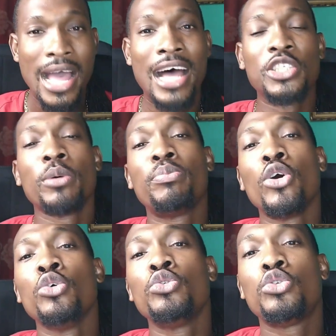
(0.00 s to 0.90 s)
as
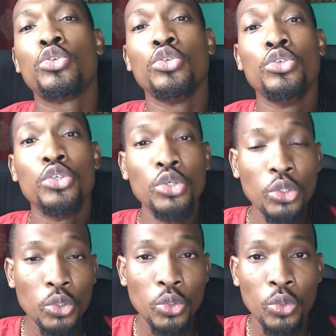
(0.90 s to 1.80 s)
opposed to
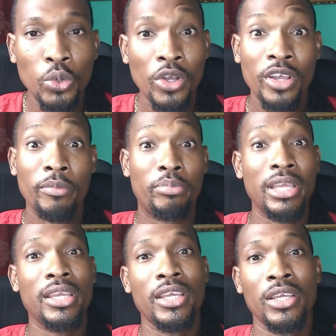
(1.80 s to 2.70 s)
you
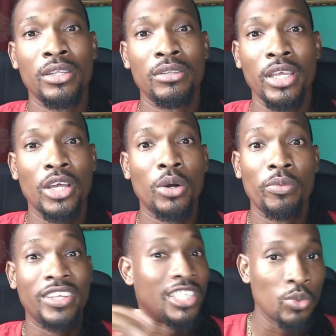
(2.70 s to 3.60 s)
being,
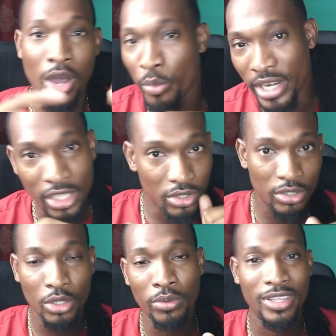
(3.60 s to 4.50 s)
this is what we need
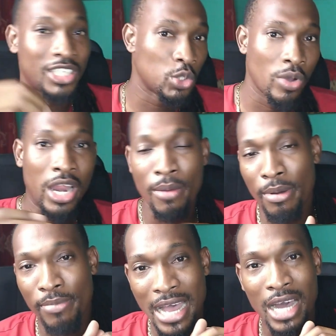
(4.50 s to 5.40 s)
to do, this is what I'm
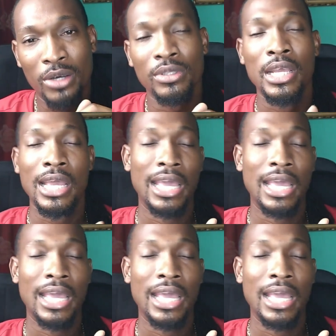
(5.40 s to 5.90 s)
about,